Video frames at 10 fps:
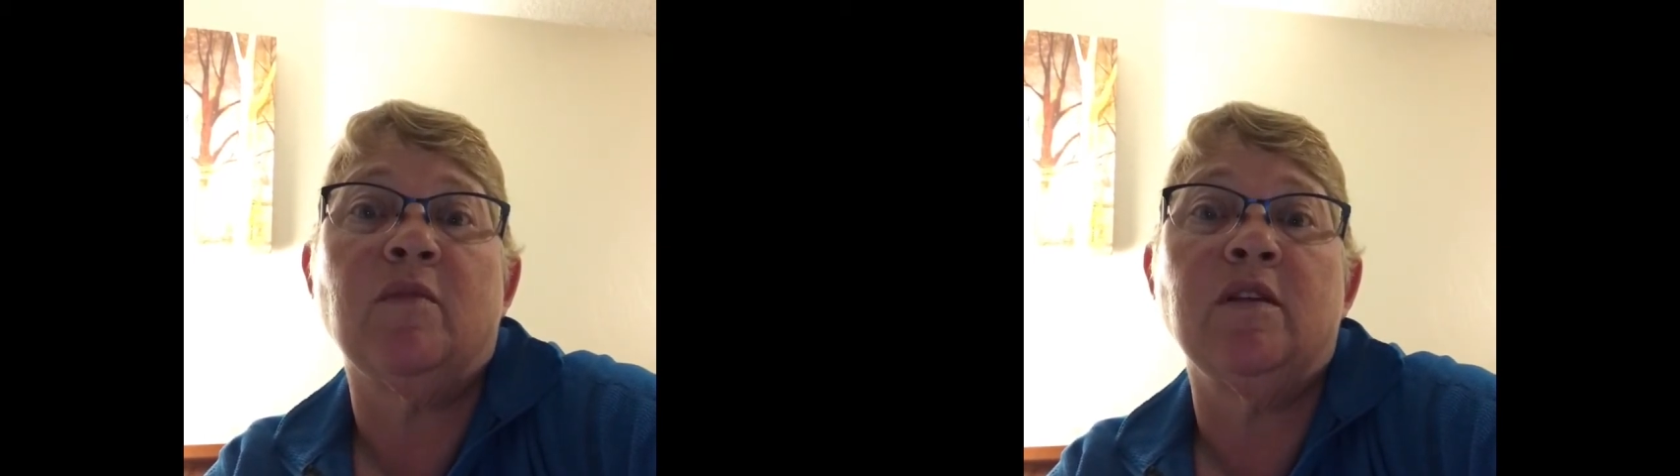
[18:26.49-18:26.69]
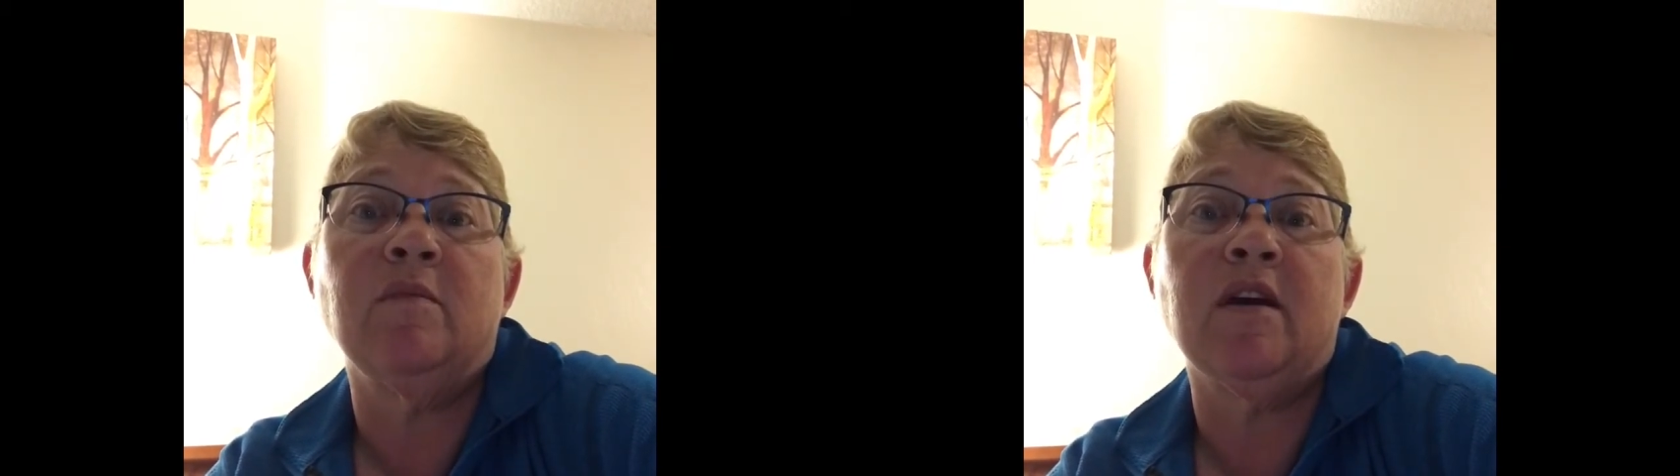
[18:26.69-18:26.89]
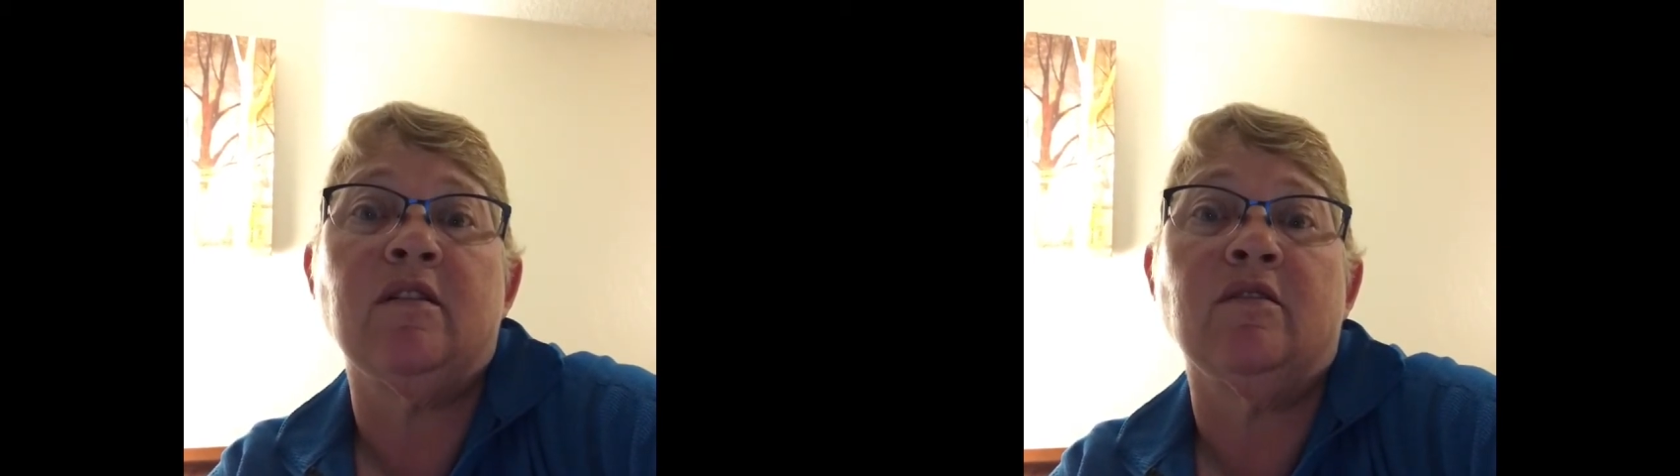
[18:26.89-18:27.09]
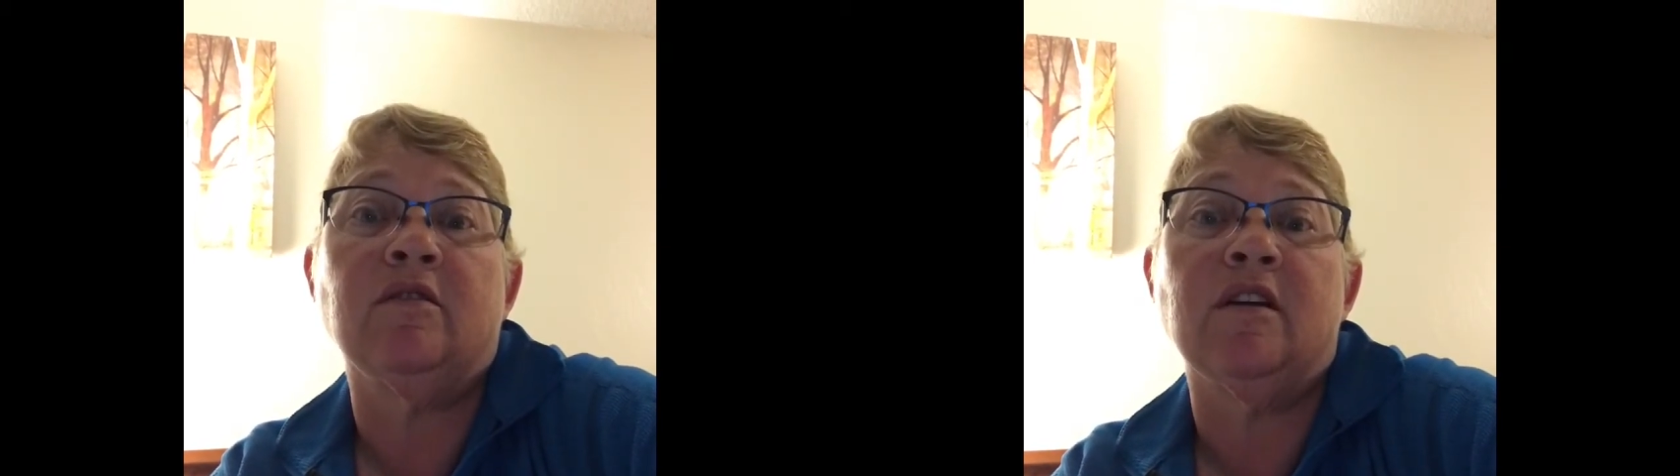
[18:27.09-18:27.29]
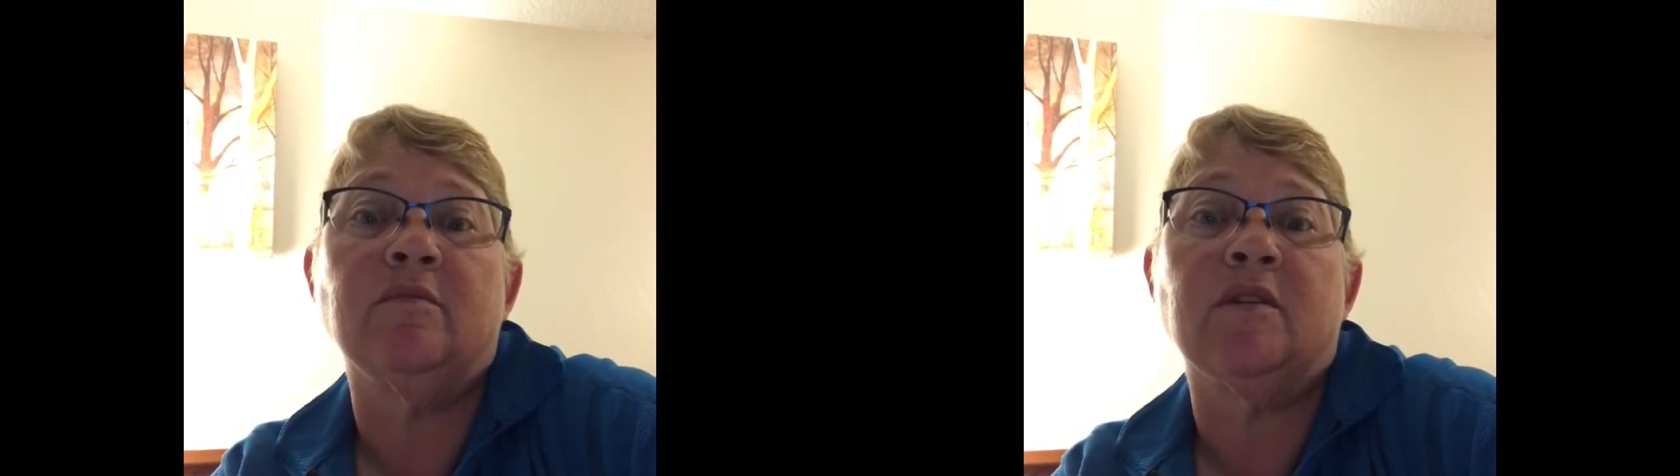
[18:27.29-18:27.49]
Moneymaker.
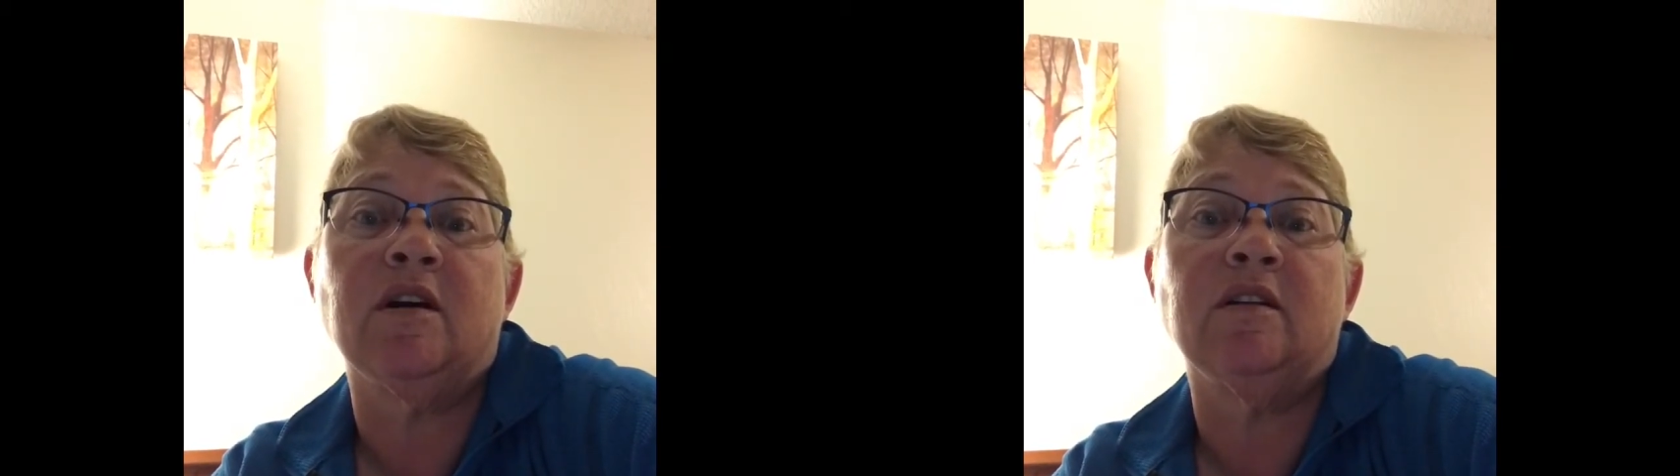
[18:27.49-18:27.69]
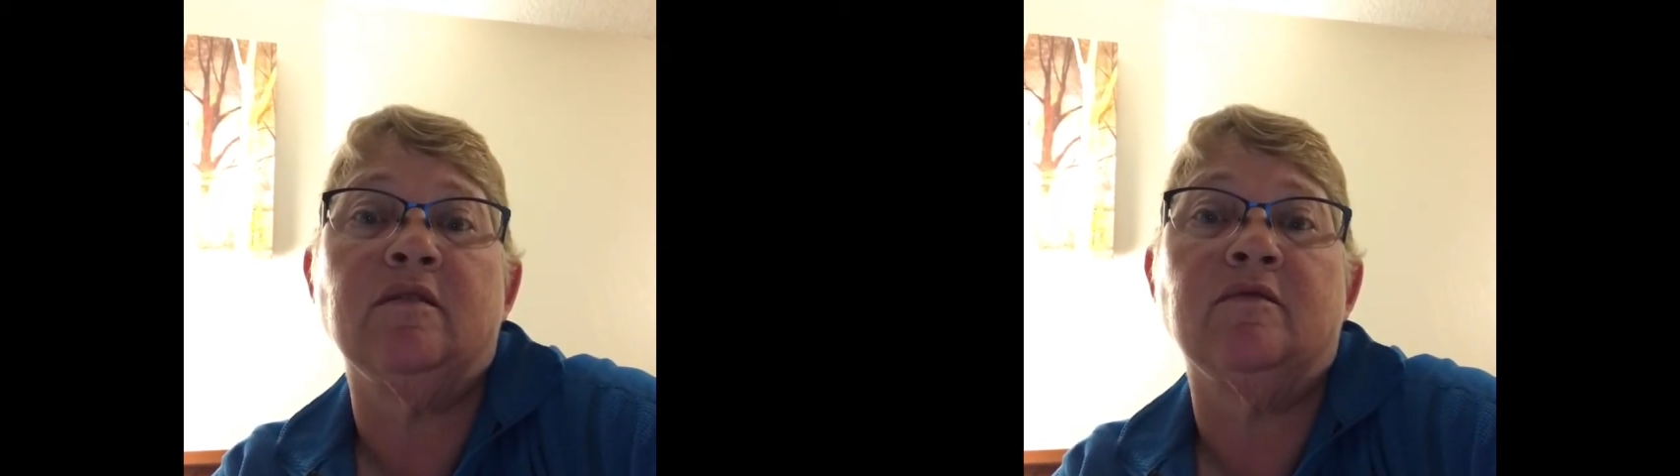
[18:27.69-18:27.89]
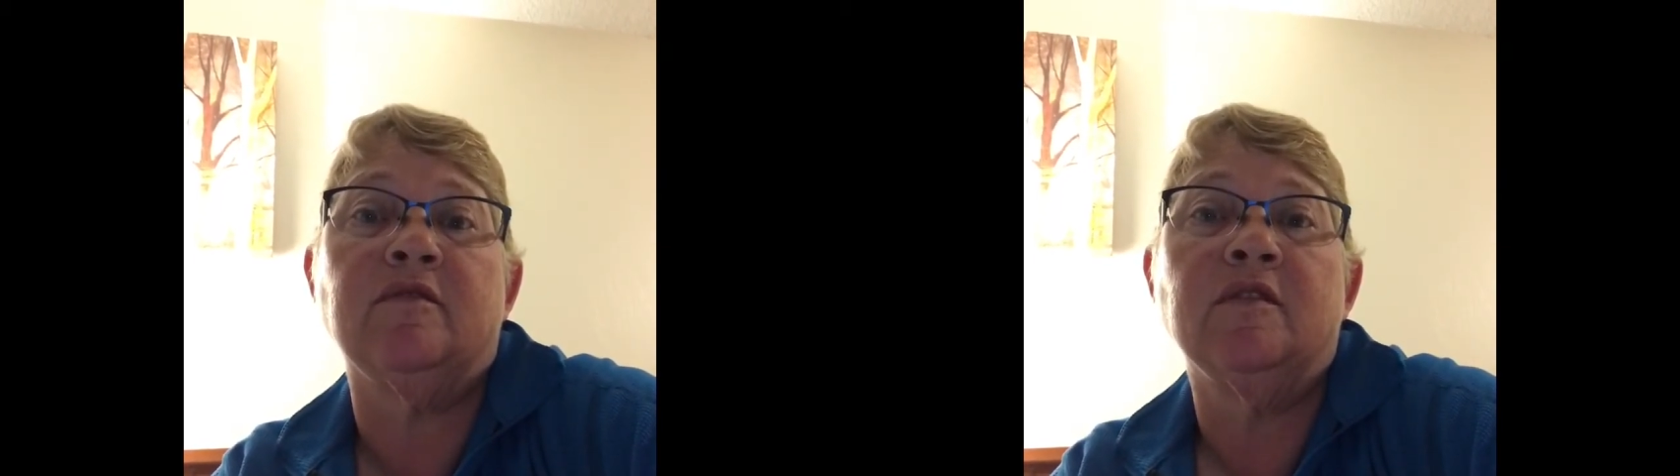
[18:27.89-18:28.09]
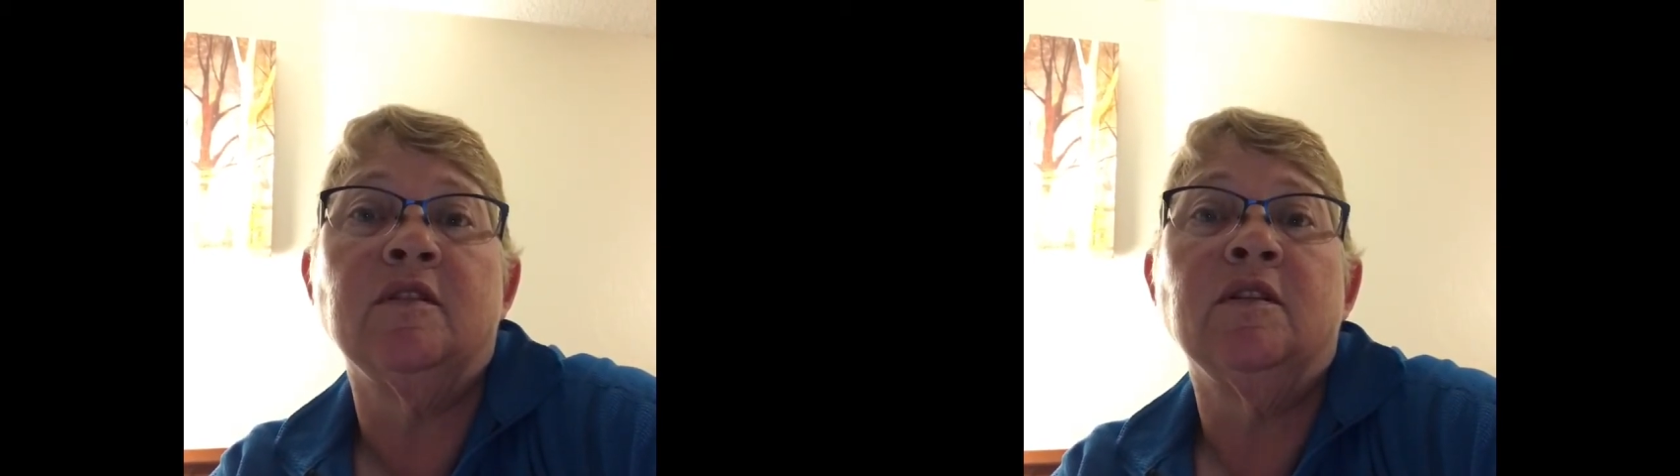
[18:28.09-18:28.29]
Let him kind of,